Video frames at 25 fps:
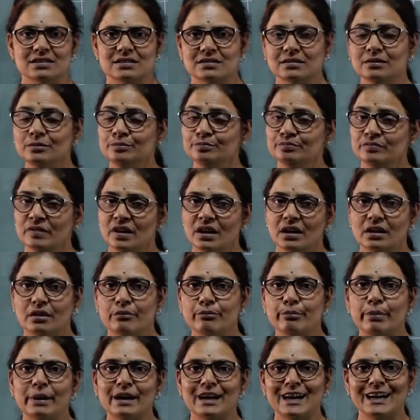a
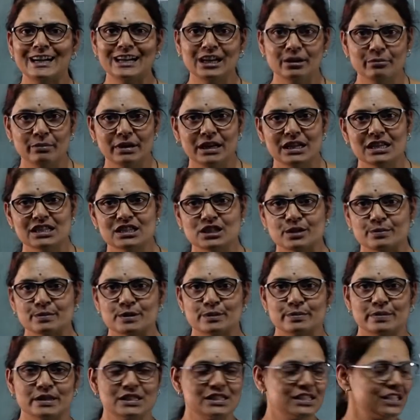infinitely many
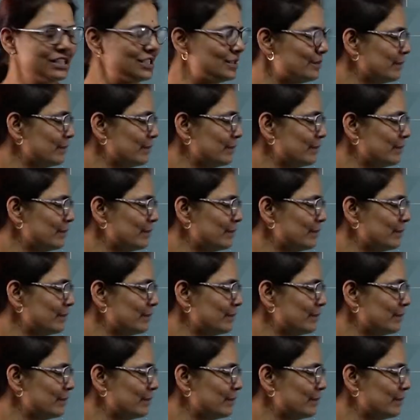subspaces